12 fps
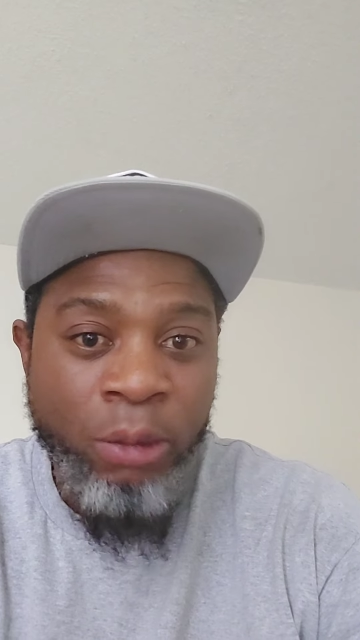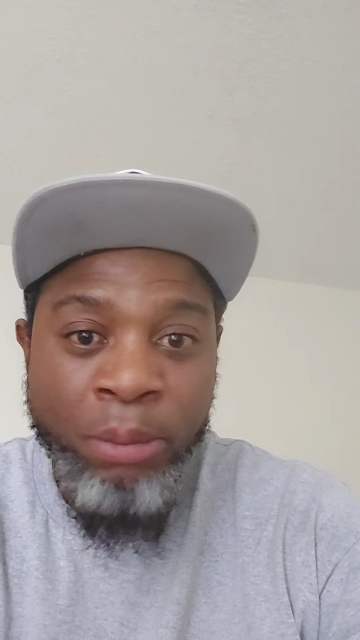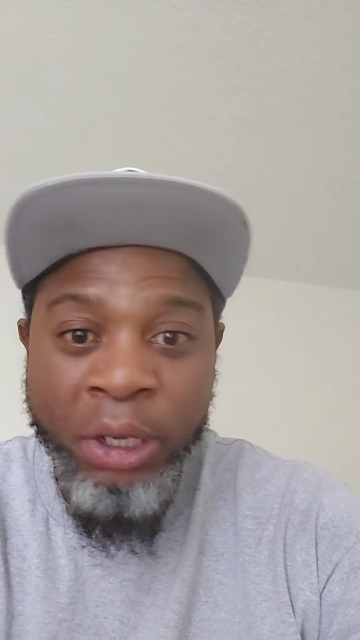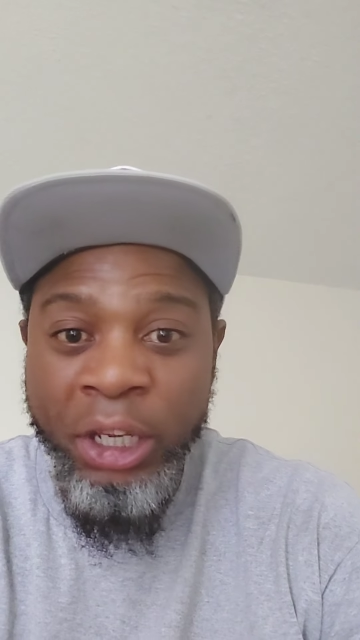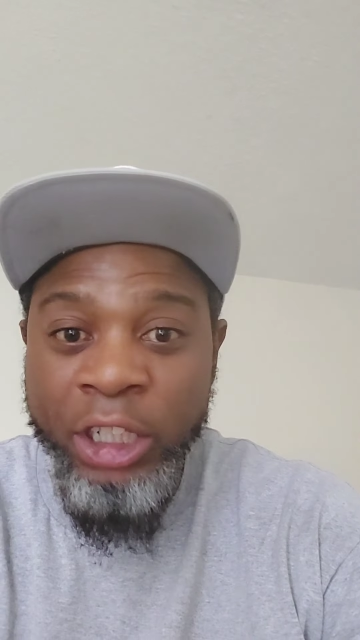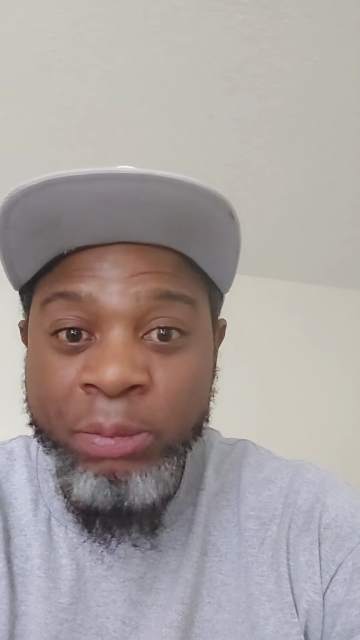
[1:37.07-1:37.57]

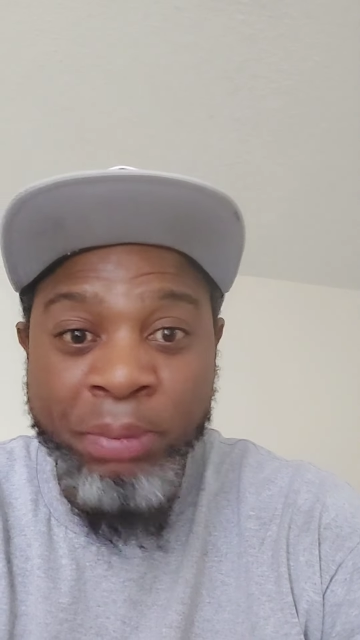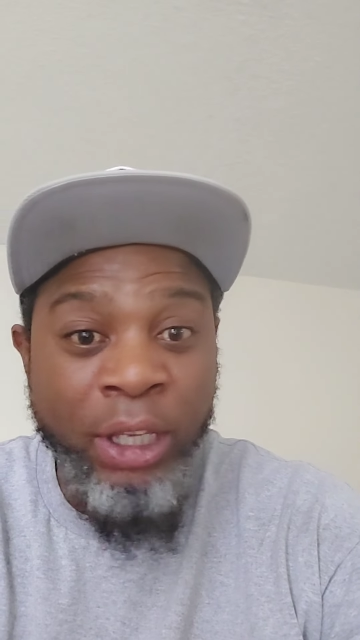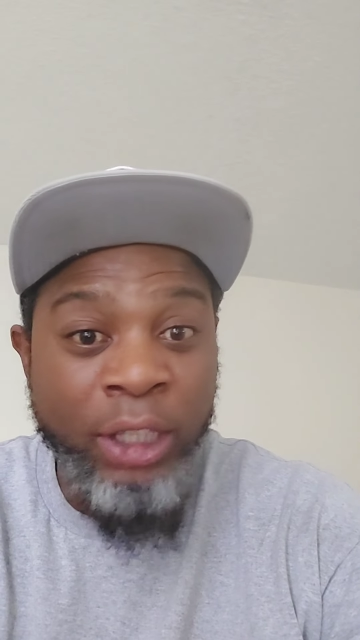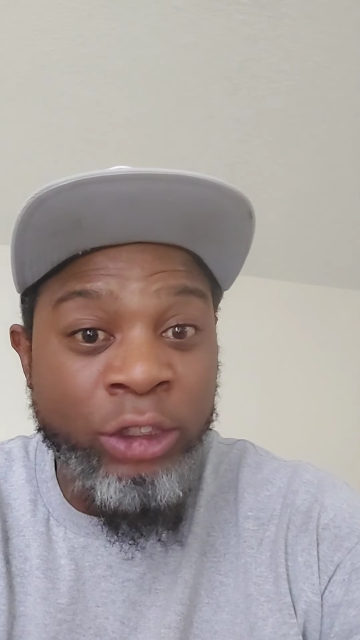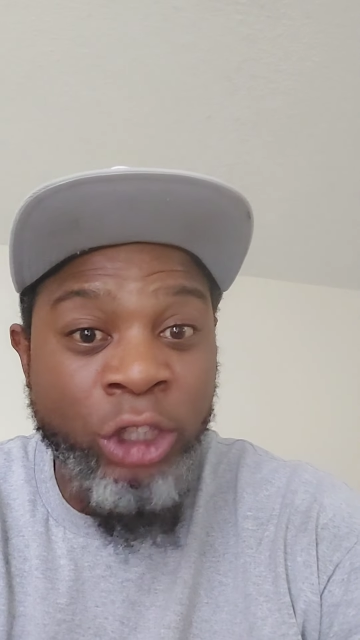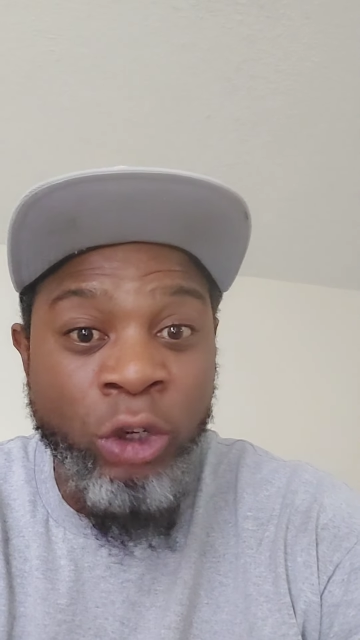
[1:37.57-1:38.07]
But he
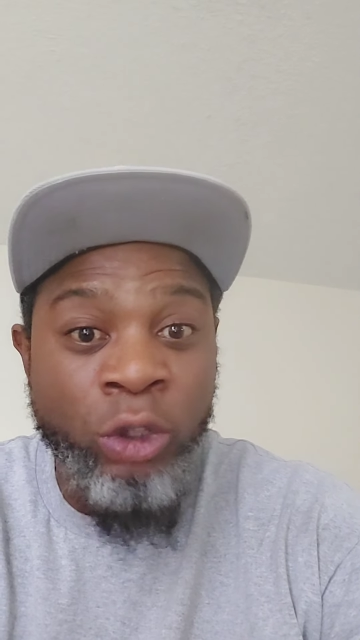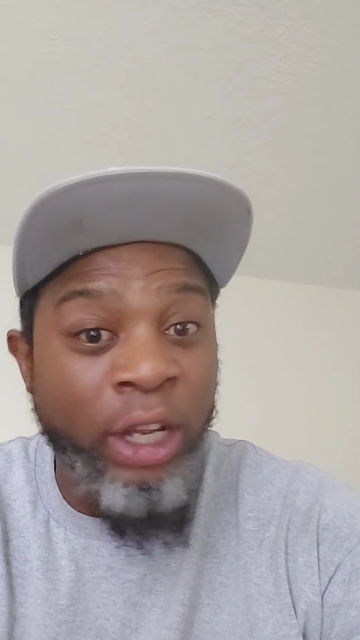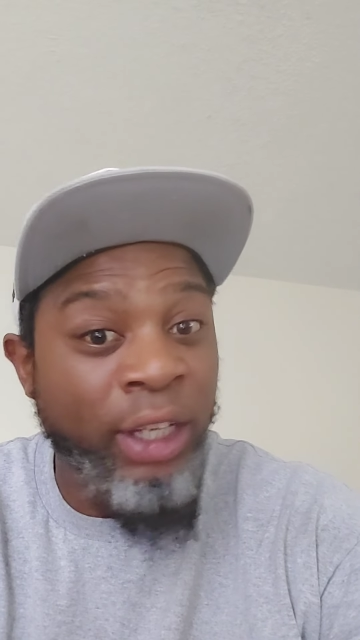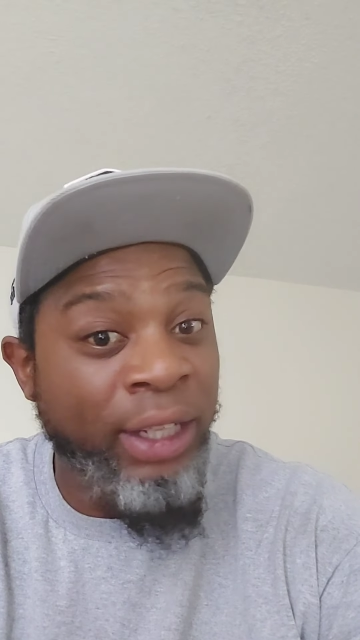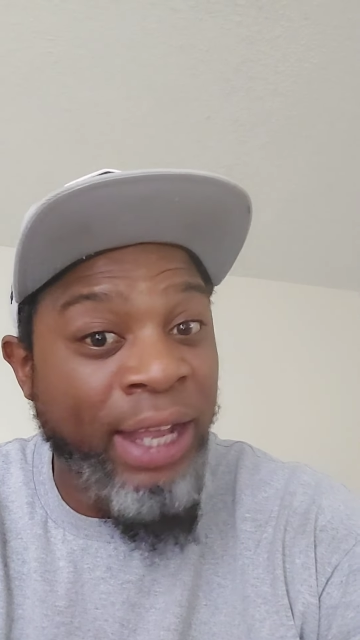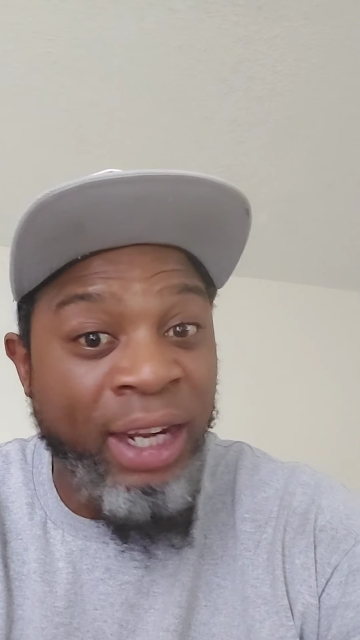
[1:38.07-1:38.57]
speaks on
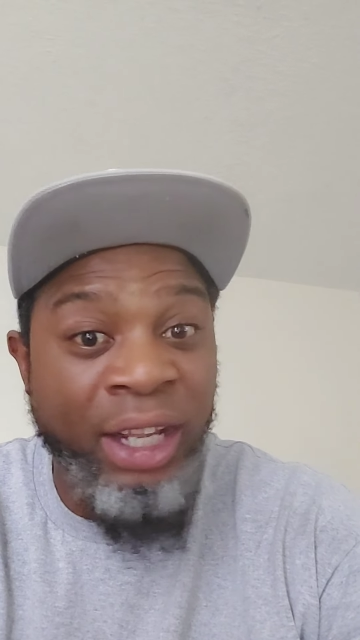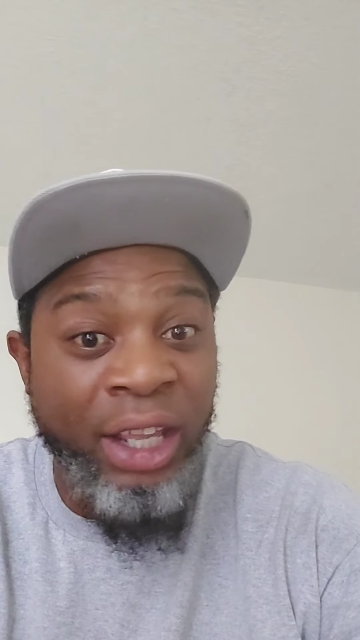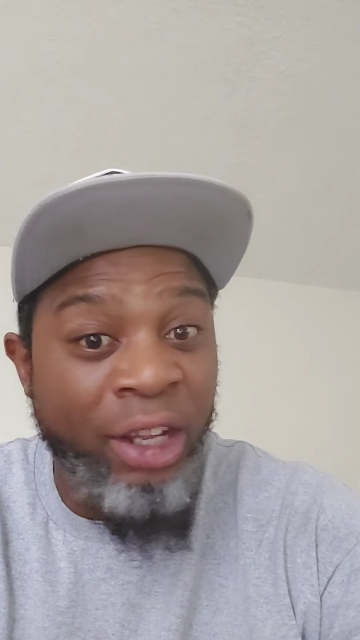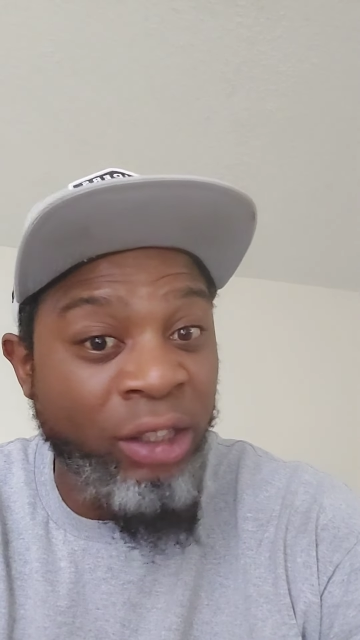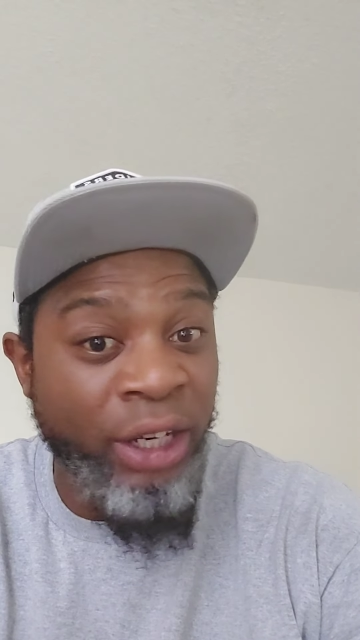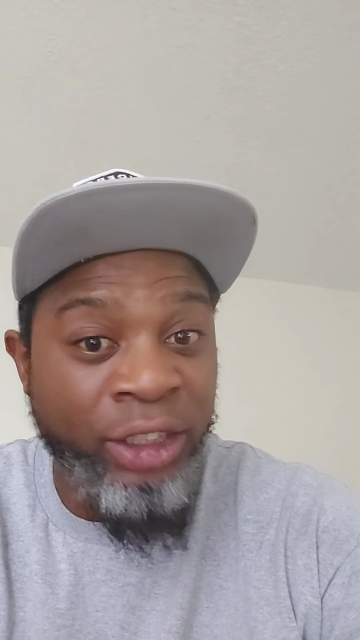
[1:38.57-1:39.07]
a lot of
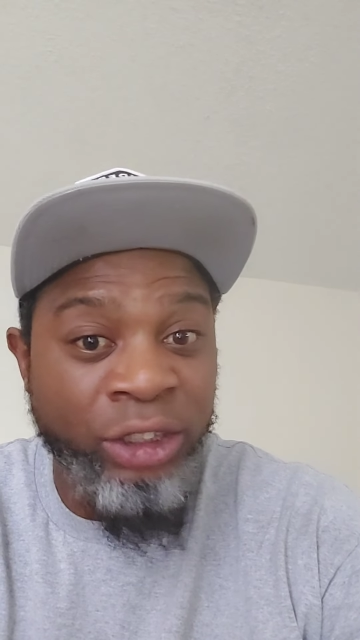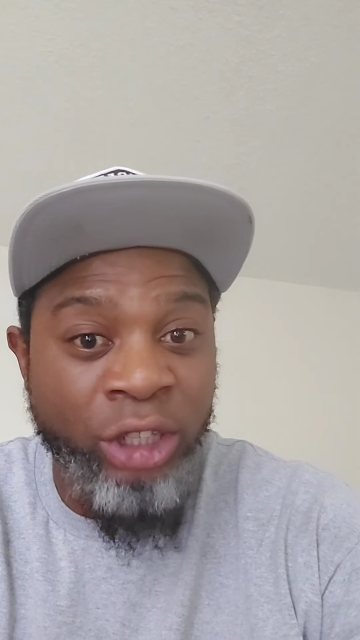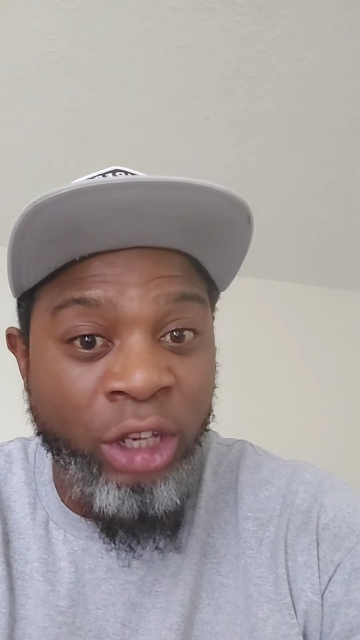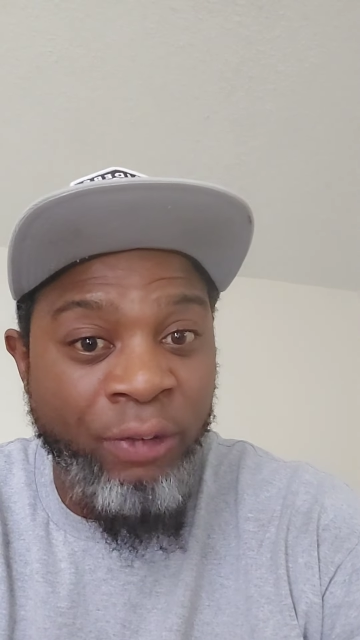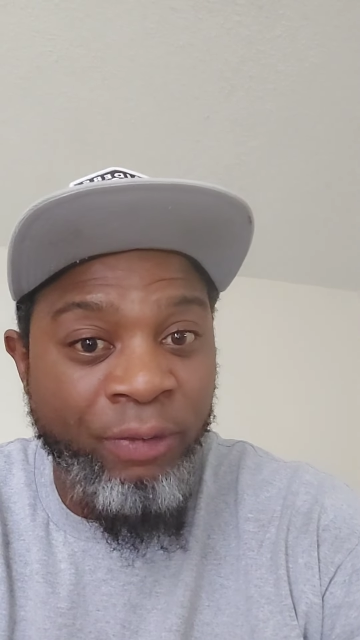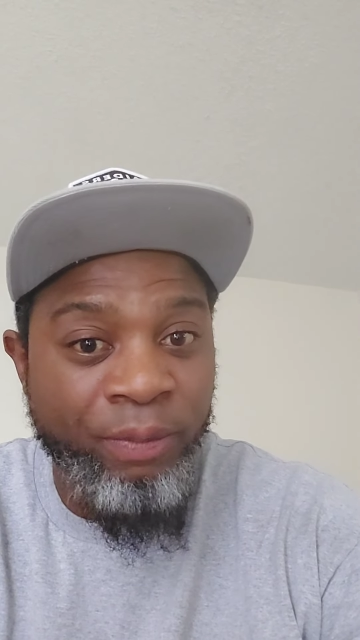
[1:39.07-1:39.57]
LA
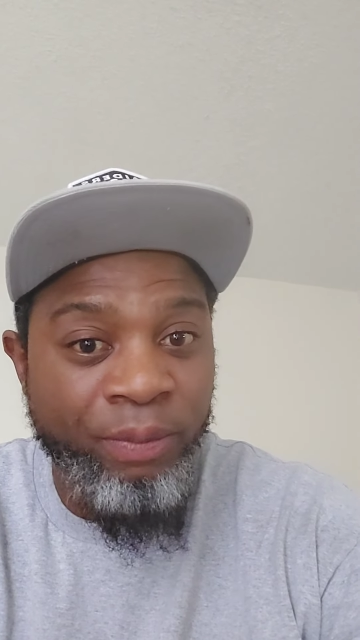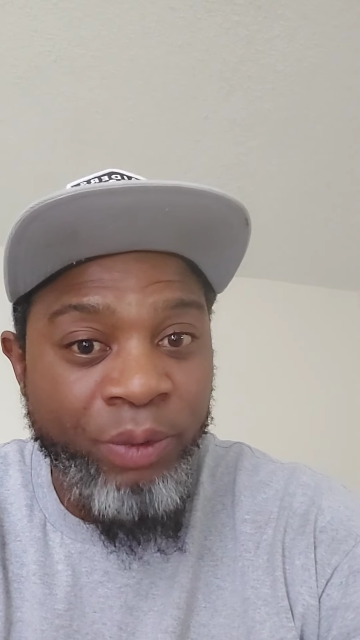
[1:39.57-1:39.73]
stuff.